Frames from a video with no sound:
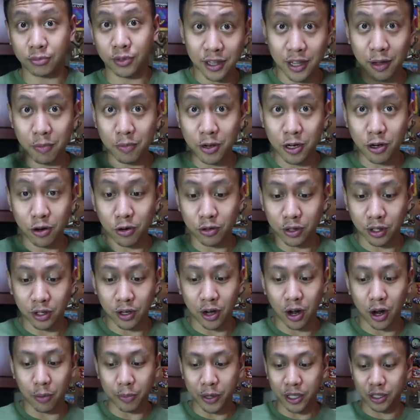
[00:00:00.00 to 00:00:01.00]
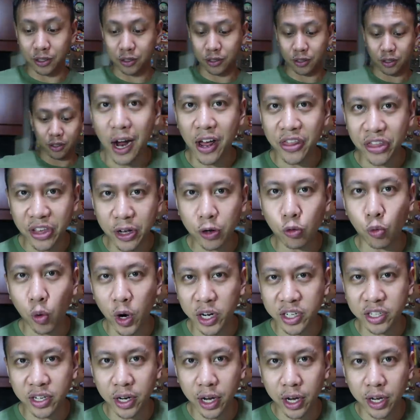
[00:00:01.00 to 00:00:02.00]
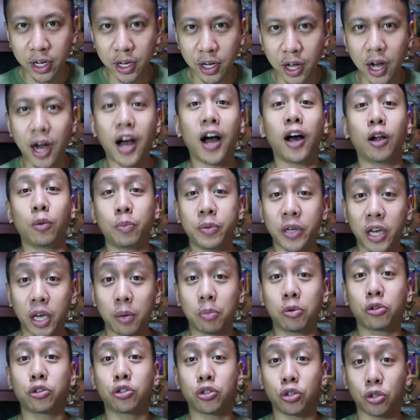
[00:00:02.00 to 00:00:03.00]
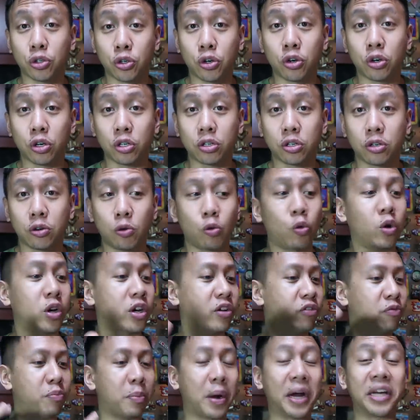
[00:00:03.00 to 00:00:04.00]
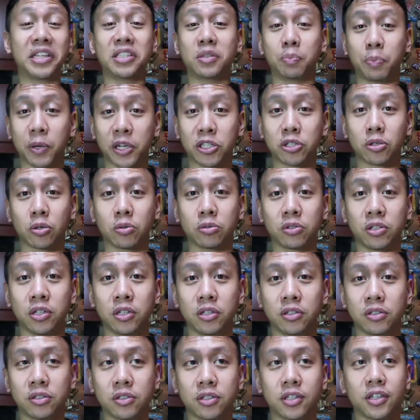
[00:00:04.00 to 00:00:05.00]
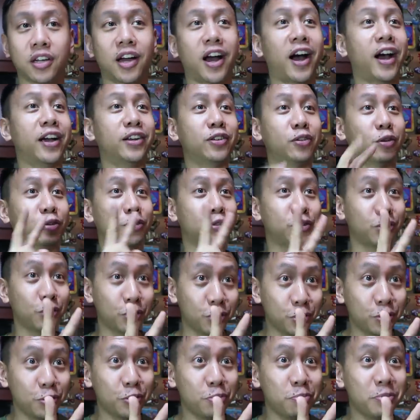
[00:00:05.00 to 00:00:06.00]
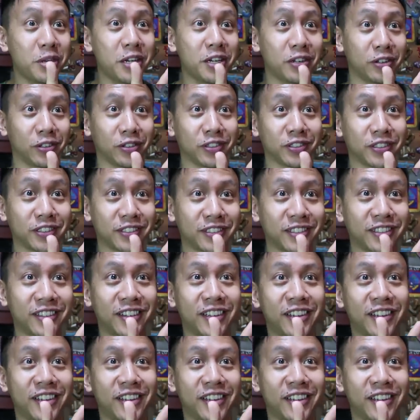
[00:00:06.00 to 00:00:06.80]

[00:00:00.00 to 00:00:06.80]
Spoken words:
Let me know in the comments. I think one day I'll be able to cook one of my specialties. I know two meals.